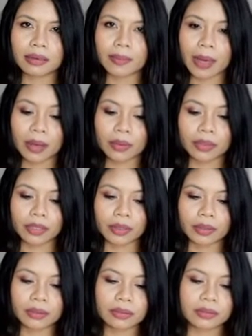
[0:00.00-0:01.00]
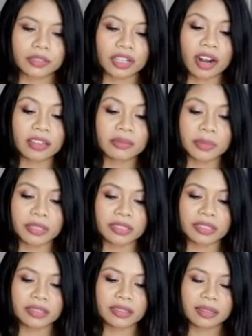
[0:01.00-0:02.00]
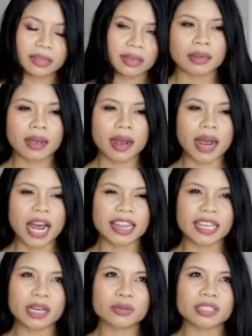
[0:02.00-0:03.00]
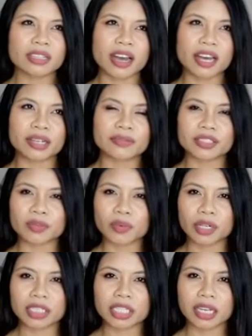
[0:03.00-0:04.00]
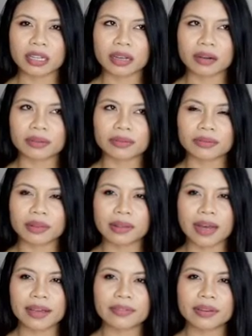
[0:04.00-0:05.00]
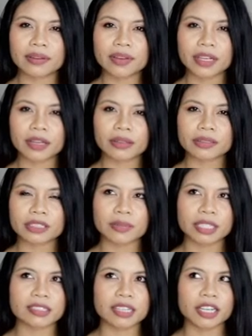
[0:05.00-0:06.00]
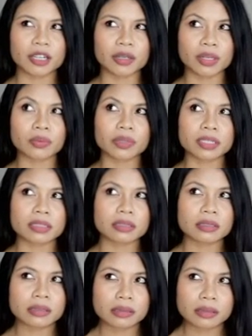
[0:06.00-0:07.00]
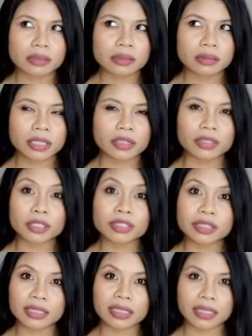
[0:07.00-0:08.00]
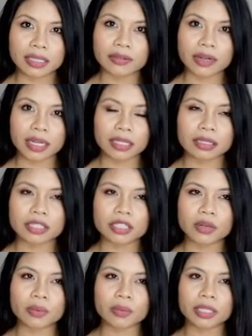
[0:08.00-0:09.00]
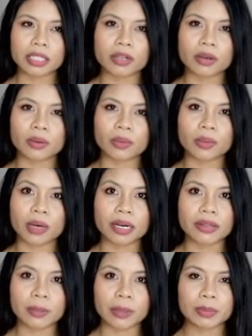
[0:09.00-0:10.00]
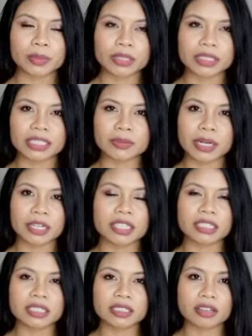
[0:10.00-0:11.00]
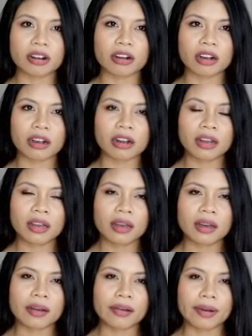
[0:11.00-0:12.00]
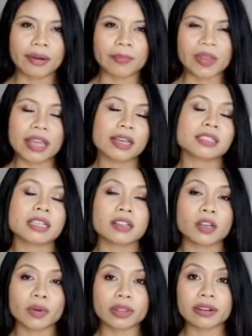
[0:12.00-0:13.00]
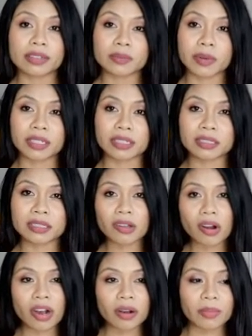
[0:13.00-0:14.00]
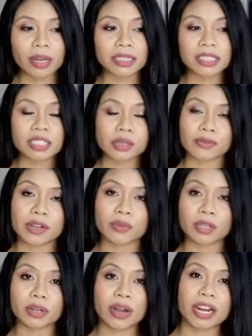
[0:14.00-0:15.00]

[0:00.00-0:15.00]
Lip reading: about childbirth. I think I was kind of just watching a lot of live videos because I know it was, you see it, right? Because you don't really know what other people's experiences are. They can tell you what their experiences are, but it's different when you're